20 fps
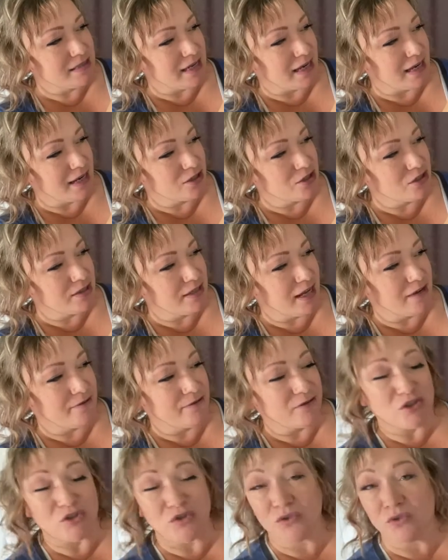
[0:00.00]
actually have a
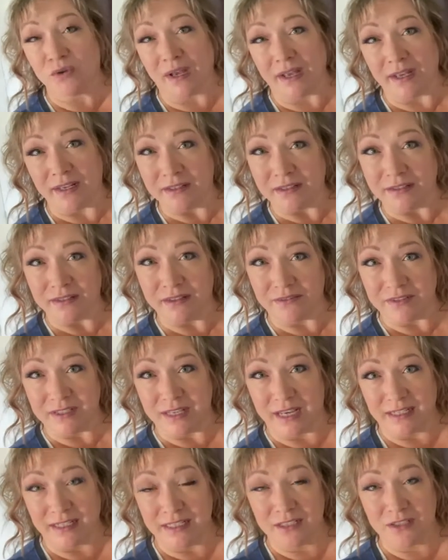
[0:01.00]
true angle of
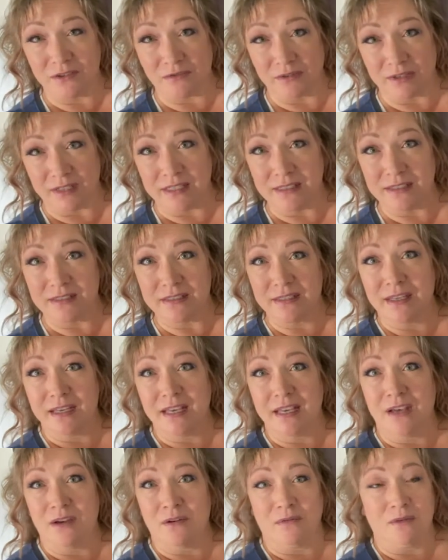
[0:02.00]
90 degrees.
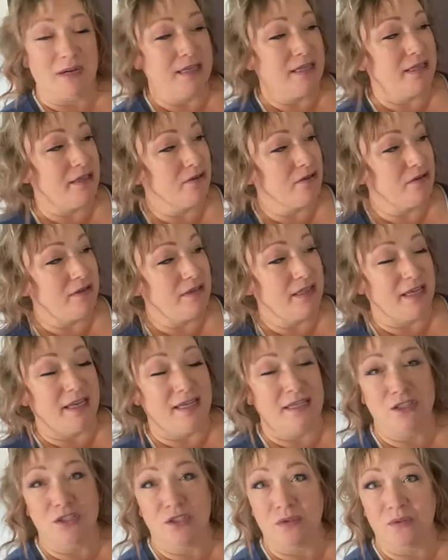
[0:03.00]
Right here on the
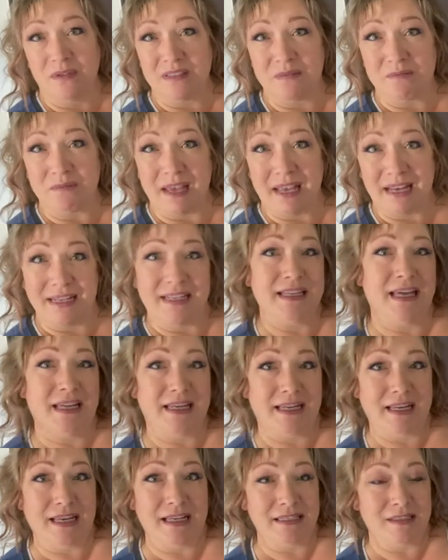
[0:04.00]
end too, it's
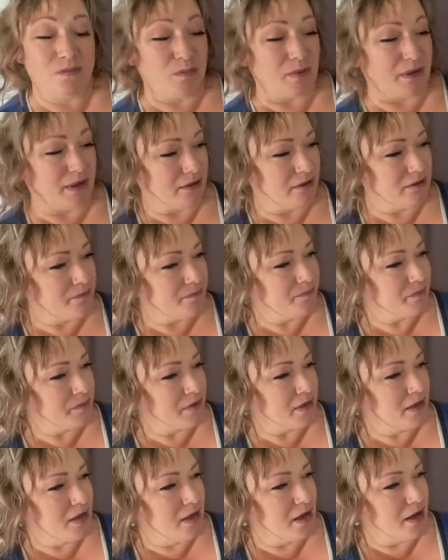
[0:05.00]
magnetic as well.
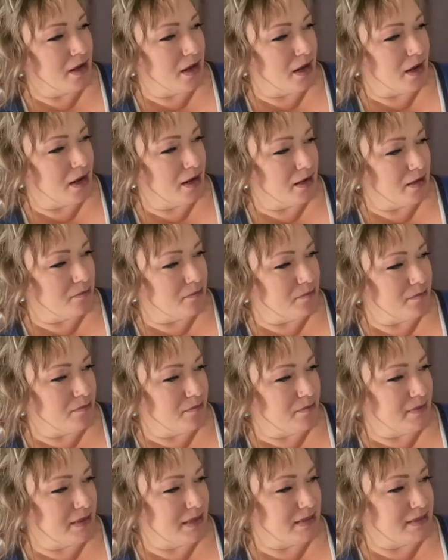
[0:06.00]

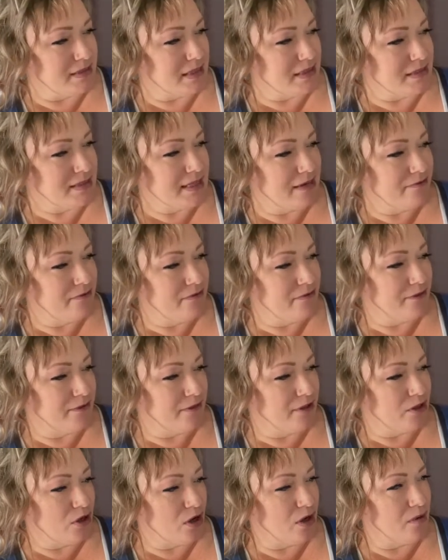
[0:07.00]
Um, it does have a
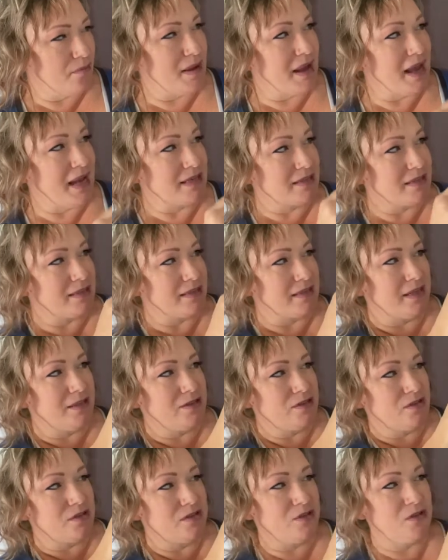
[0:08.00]
very compact design,
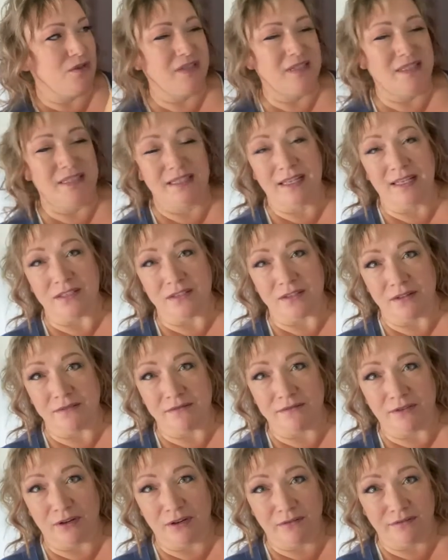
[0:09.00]
so as you can see, it's not
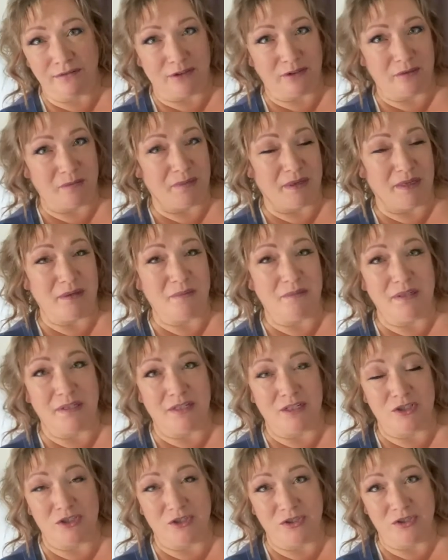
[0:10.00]
very, very big, but
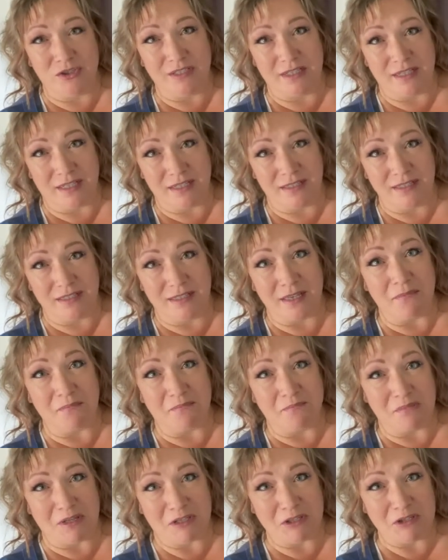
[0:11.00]
it sure does a
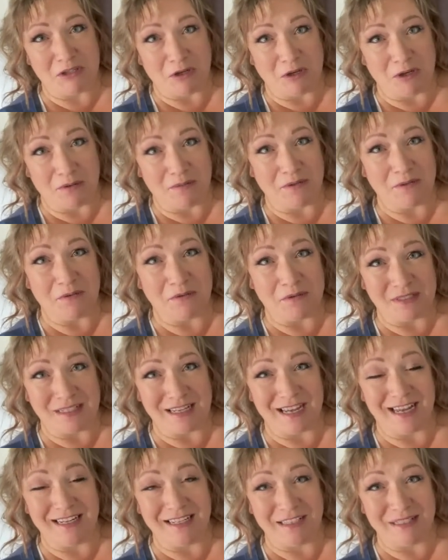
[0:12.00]
big job in those
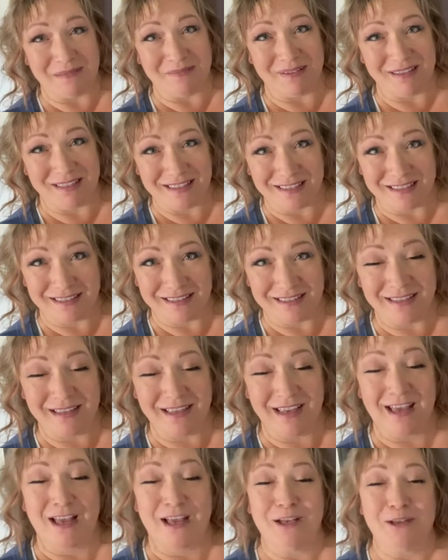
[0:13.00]
tiny spaces.
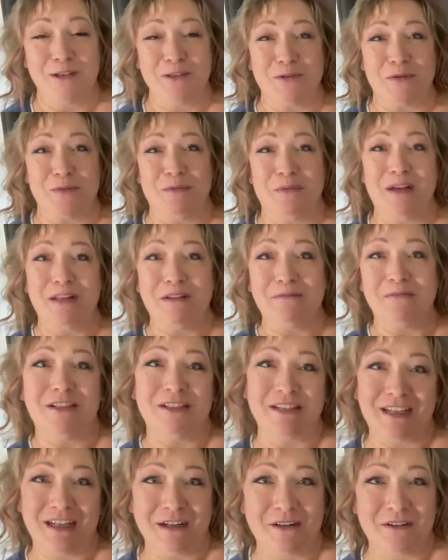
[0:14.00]
So why don't we
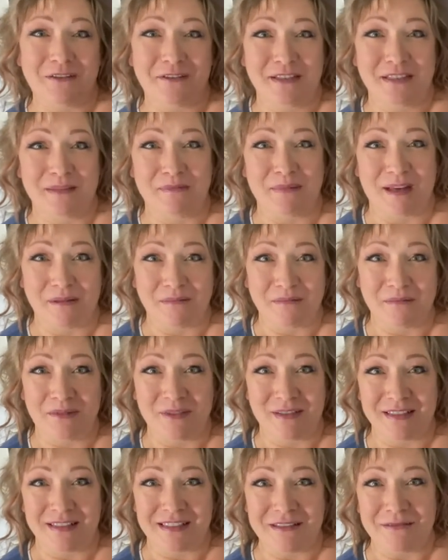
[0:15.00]
check out this bad boy
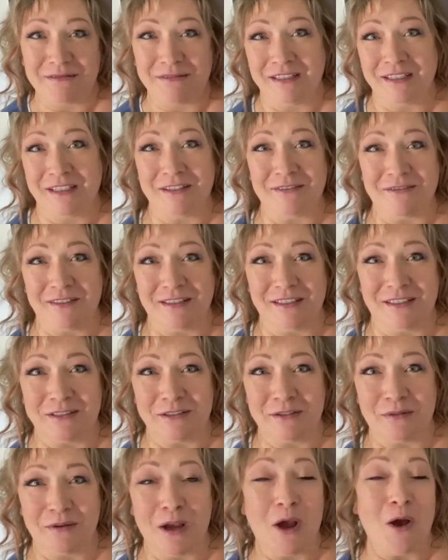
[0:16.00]
and see what he can really
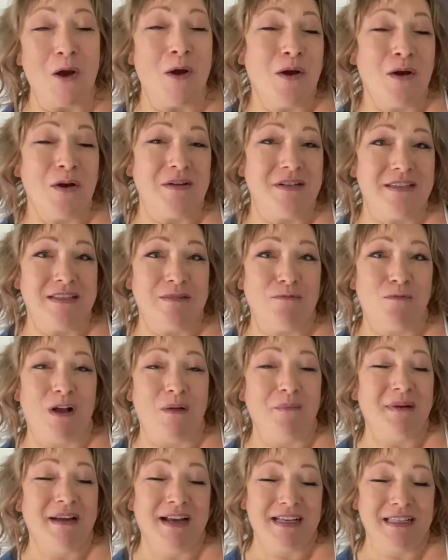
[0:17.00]
do while
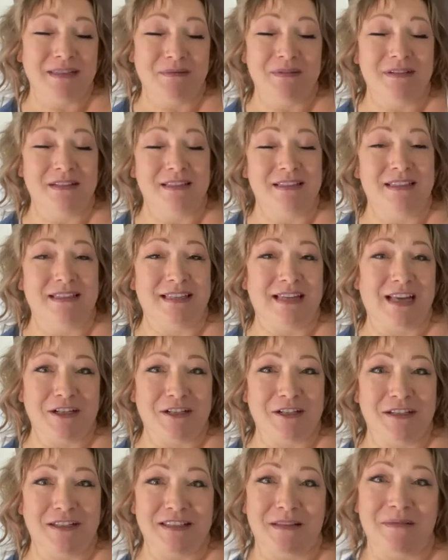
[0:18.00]
my husband is
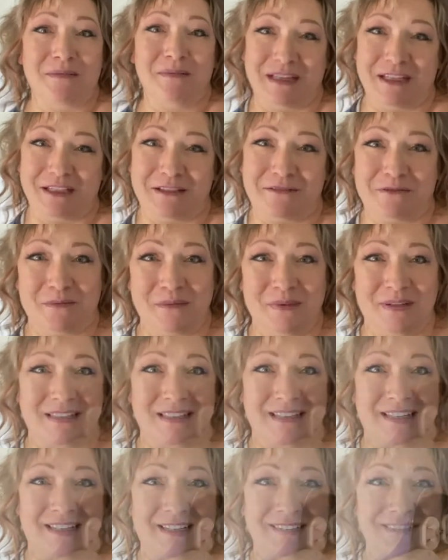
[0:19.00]
attaching some lights for me
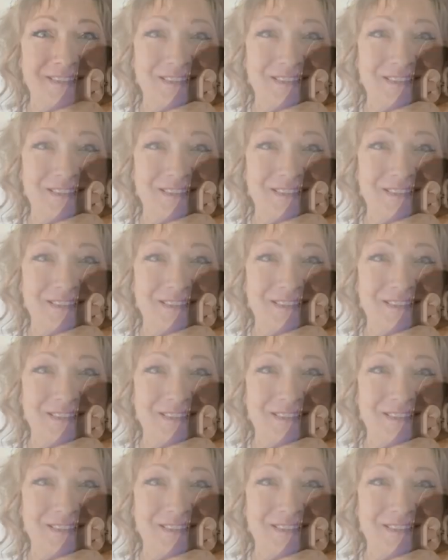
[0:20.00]
today.